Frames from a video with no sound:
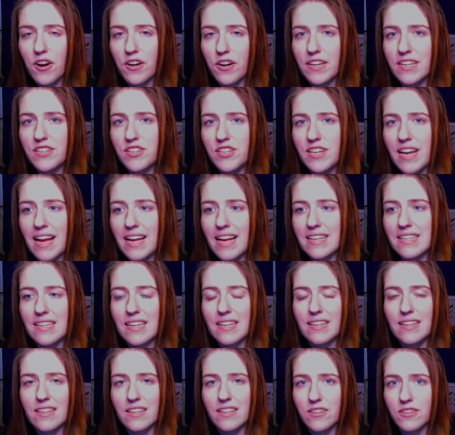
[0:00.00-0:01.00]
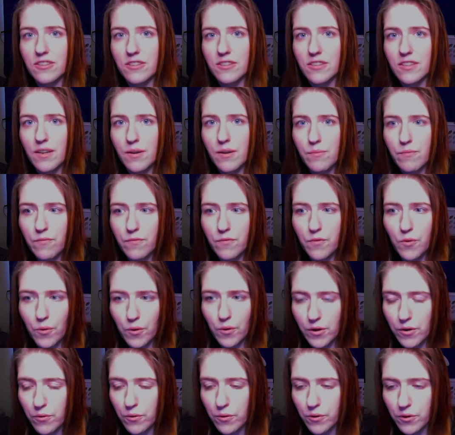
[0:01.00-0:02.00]
and she has a little
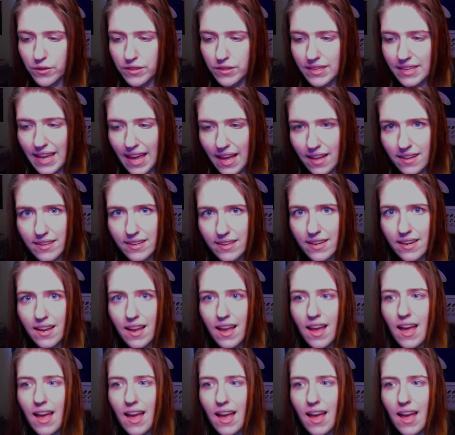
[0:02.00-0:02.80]
four-year-old Kelly,